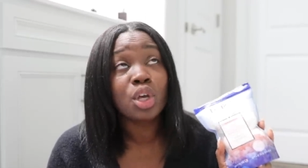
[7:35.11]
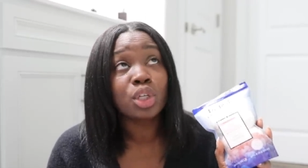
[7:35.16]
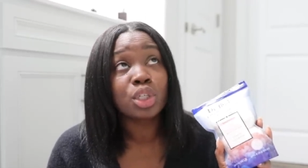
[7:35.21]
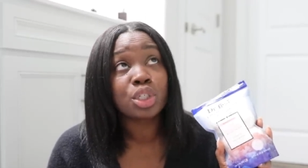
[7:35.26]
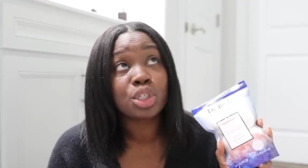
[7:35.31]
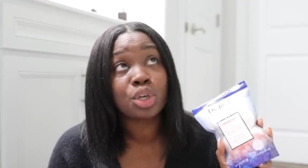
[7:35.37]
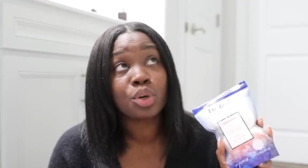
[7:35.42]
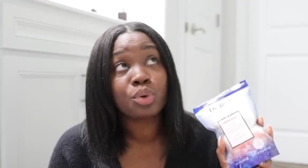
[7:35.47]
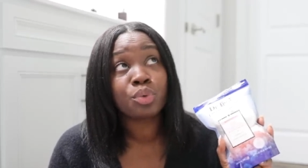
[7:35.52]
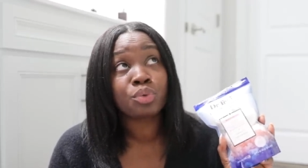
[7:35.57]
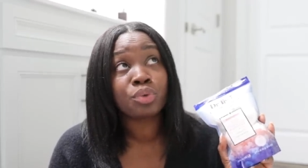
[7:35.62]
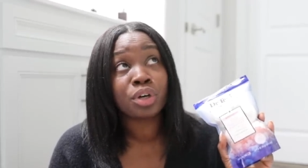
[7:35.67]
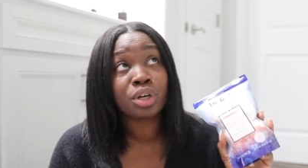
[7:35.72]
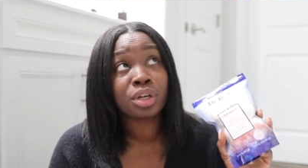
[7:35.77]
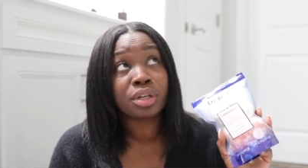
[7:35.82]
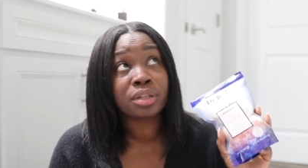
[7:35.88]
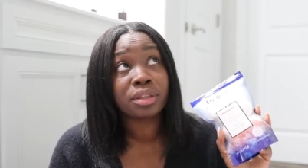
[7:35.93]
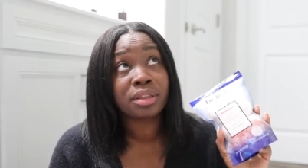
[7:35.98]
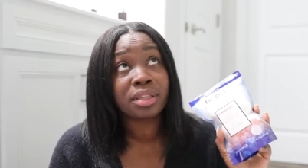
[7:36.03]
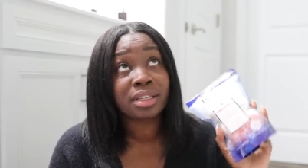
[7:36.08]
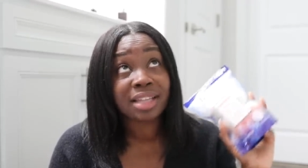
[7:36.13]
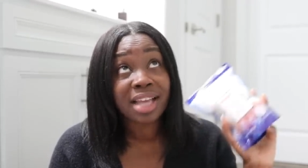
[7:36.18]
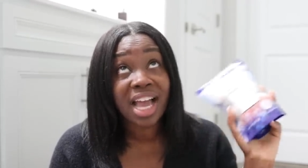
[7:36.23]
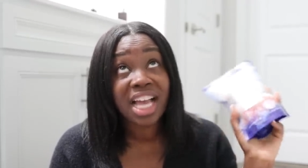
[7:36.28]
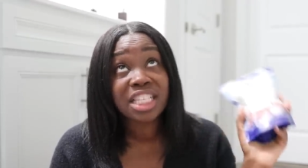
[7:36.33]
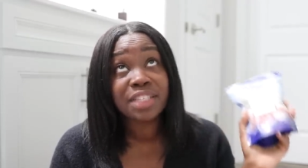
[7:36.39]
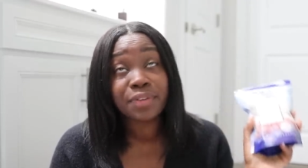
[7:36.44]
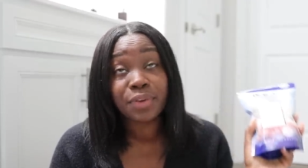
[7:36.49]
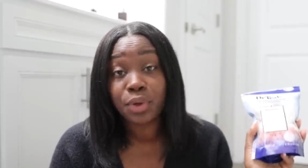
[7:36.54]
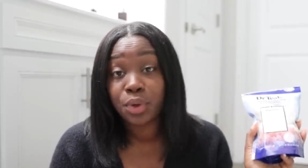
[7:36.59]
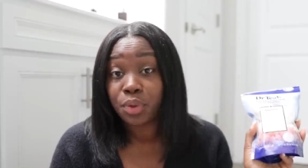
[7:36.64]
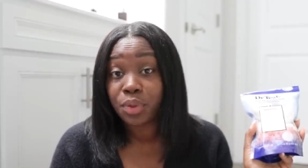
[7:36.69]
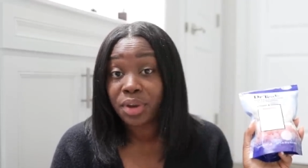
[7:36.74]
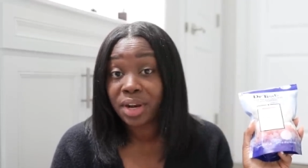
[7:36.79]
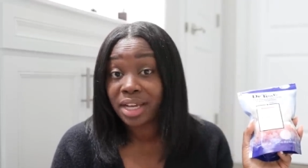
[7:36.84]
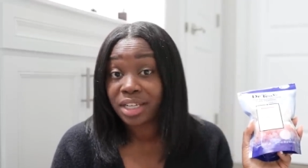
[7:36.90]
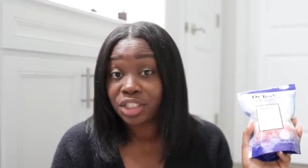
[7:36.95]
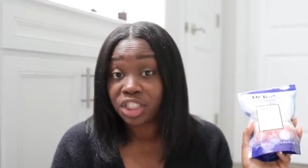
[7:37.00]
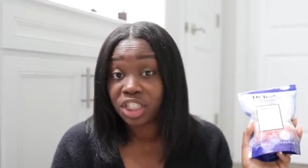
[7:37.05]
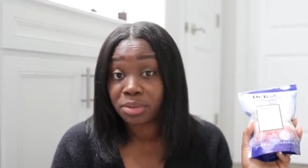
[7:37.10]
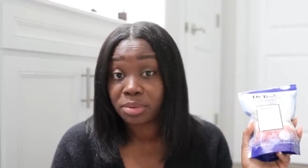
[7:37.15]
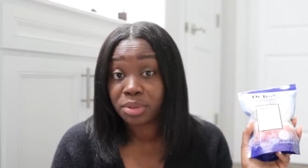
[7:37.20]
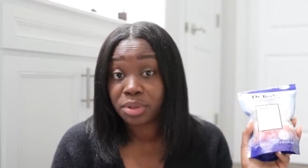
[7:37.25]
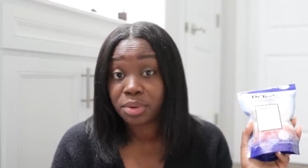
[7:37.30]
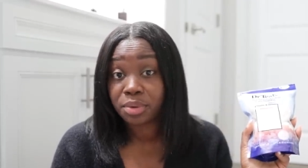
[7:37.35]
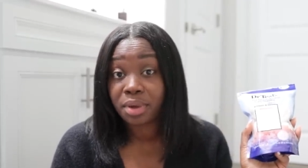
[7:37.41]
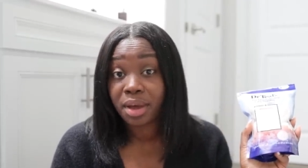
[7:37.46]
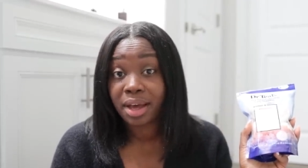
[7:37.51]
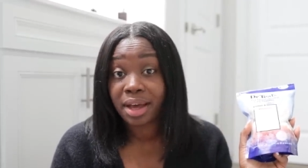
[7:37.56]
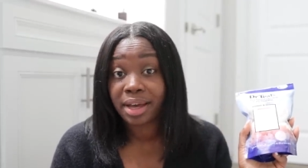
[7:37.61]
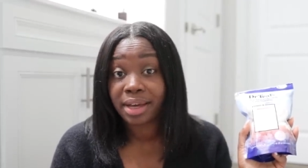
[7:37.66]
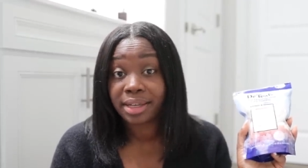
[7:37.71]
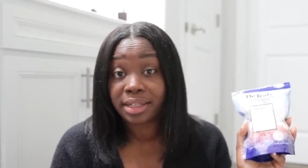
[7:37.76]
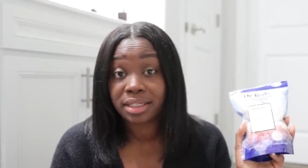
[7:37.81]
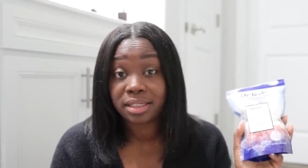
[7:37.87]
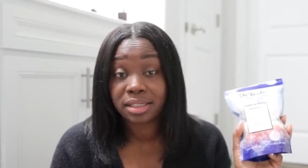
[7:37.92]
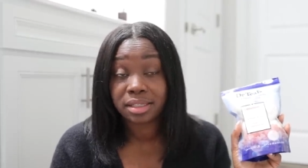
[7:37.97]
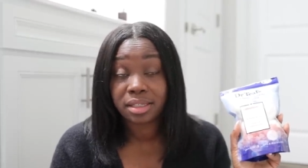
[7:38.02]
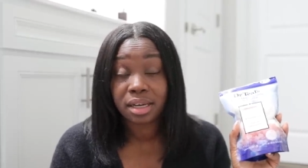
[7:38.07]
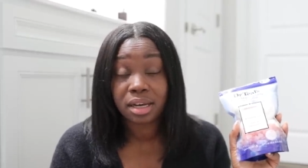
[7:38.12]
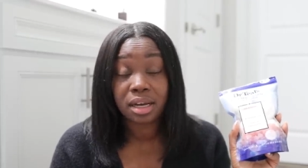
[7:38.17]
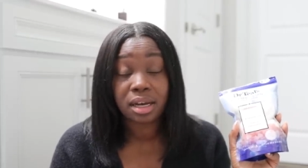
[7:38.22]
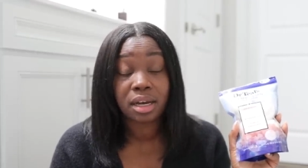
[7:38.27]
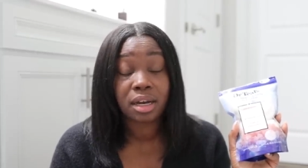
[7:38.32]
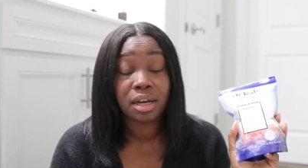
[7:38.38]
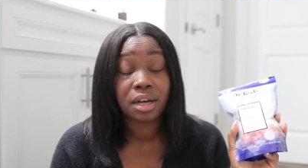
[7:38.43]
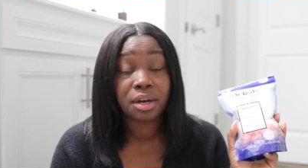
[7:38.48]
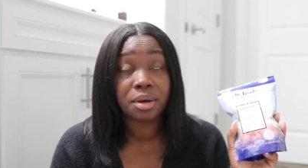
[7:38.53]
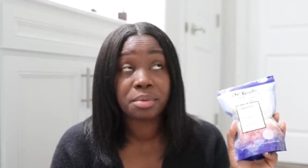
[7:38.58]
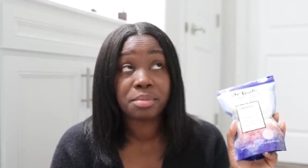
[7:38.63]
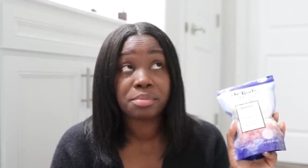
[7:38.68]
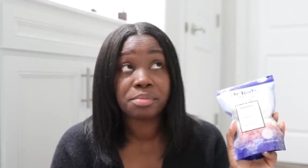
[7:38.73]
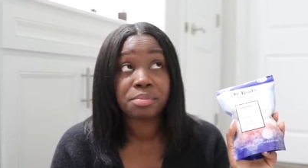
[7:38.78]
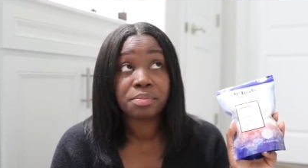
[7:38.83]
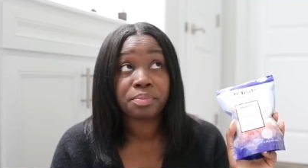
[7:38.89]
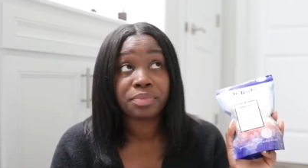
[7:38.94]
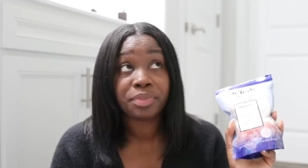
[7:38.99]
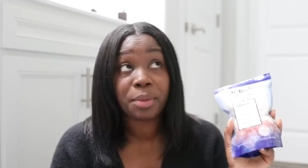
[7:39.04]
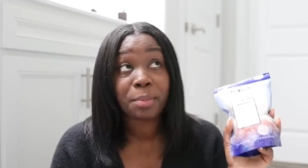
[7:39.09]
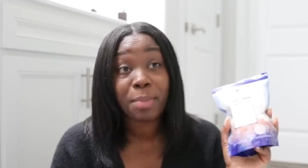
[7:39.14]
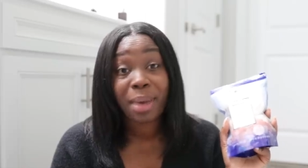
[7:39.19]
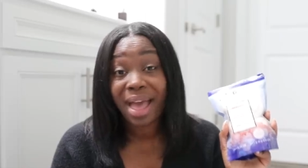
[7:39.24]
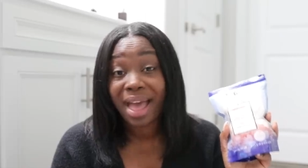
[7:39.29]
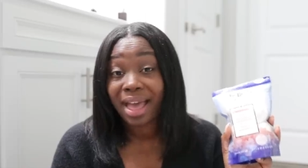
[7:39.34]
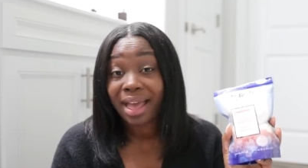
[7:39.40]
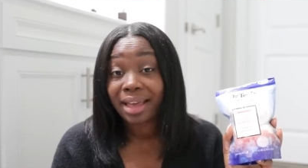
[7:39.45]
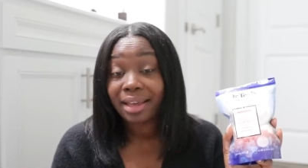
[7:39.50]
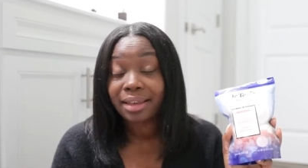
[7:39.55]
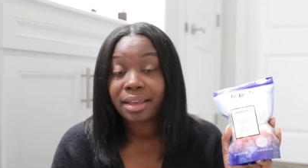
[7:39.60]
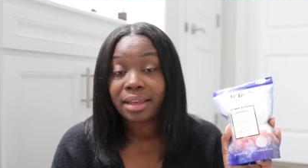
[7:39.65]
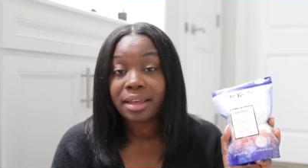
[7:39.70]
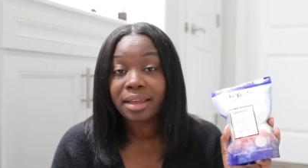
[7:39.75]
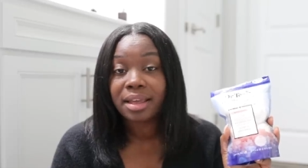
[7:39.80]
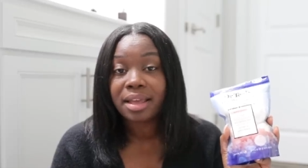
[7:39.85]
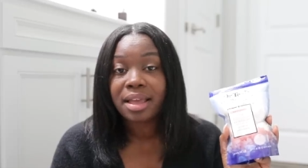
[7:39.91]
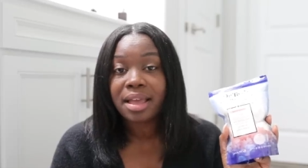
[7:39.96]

So the last video that I shared with you guys, um, the bag